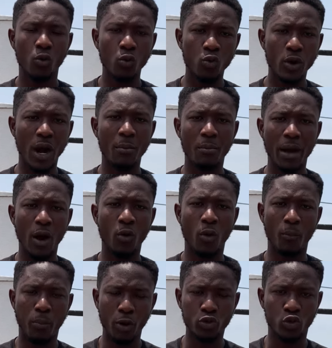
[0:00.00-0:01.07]
Udam ewo
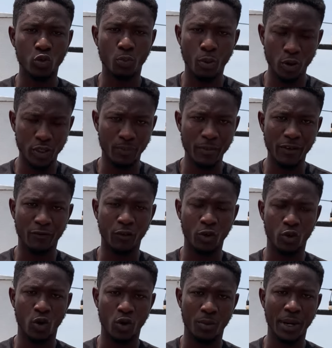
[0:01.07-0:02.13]
box to box
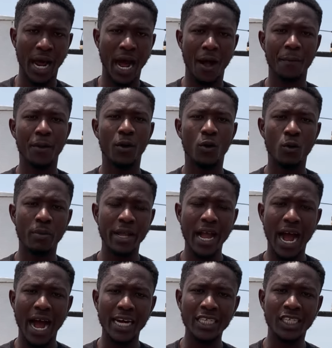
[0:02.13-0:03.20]
midfield onom na
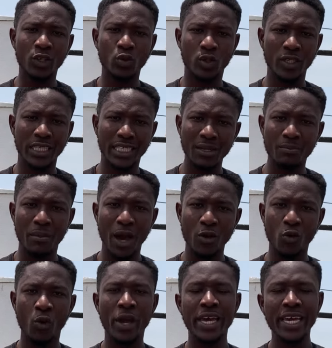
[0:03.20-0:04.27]
obenya Andrews team
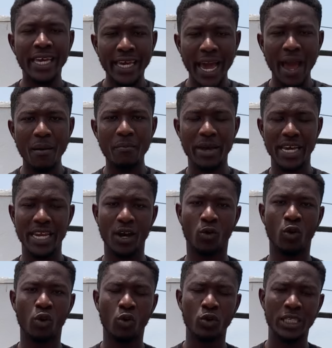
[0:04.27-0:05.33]
menu. He came in the
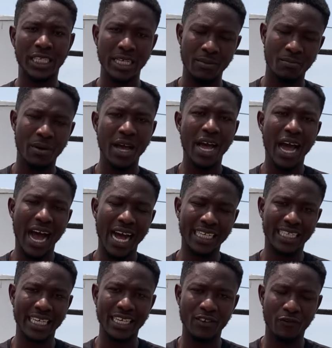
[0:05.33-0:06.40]
Kotoko team
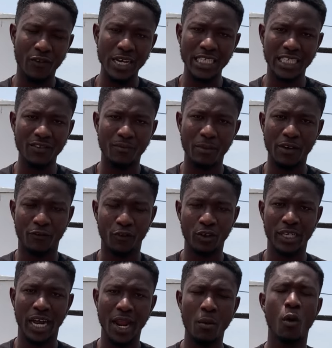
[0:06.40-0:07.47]
as a defensive
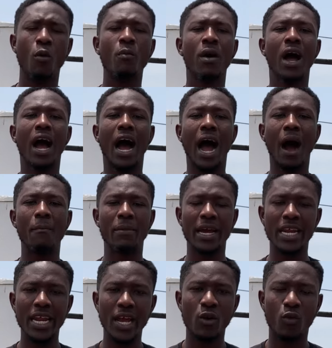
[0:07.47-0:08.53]
midfield and emom
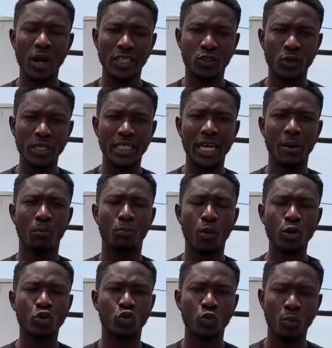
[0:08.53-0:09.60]
ene watre say
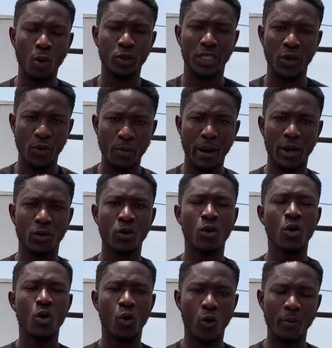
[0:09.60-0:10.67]
box to box adwuma no
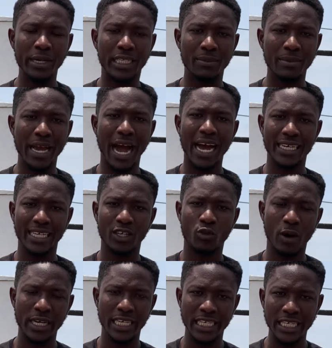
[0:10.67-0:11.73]
obetimi aye
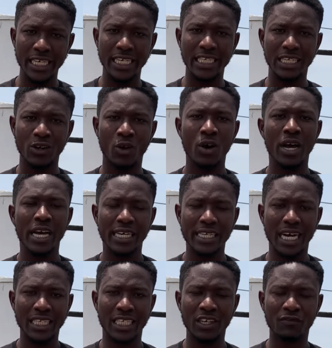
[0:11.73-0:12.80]
no aye ne ntino
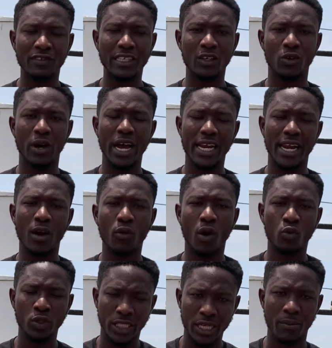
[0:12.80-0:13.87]
ya shift no e de na
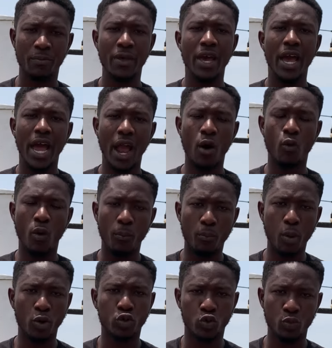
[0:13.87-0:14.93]
kwakohyem ewo
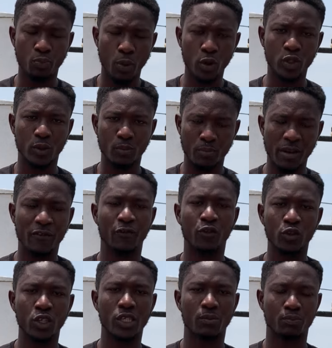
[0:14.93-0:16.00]
box to box
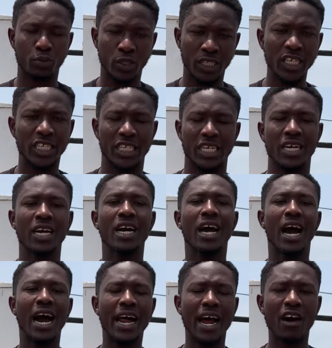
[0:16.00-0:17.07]
midfield position
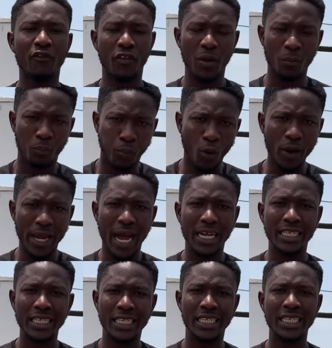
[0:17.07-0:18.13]
and afa boya
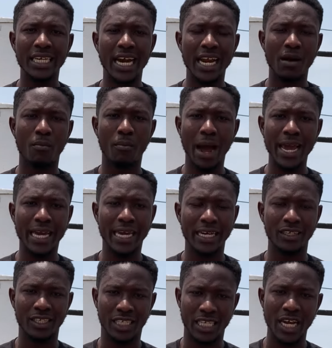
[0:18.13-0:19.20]
ndin e de
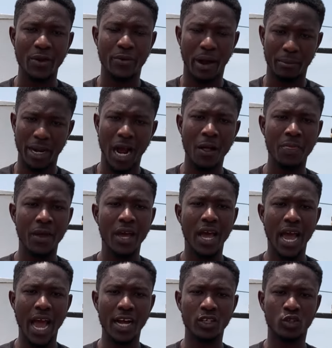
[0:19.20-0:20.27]
Michael Chidwamena
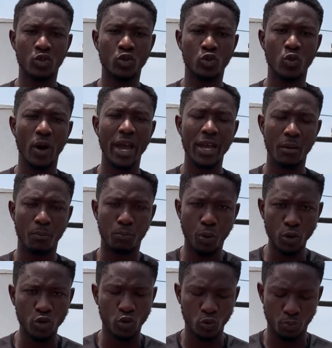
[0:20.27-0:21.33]
enso so eye
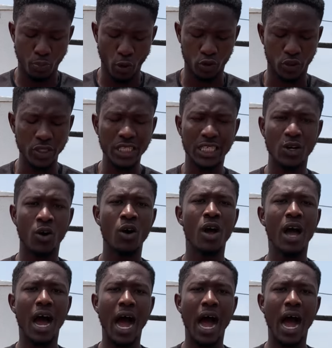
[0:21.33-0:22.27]
box to box ntino